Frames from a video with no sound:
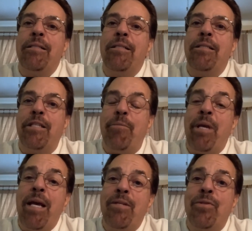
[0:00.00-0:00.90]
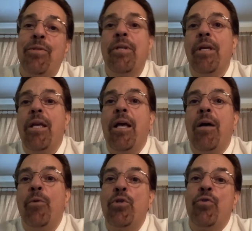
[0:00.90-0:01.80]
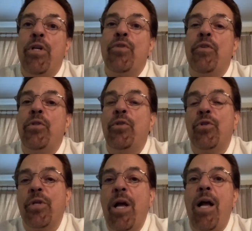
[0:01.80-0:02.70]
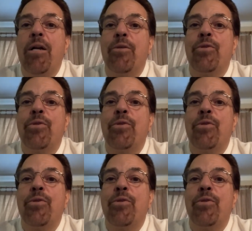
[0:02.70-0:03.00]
CBS uh, was transferred to Chicago.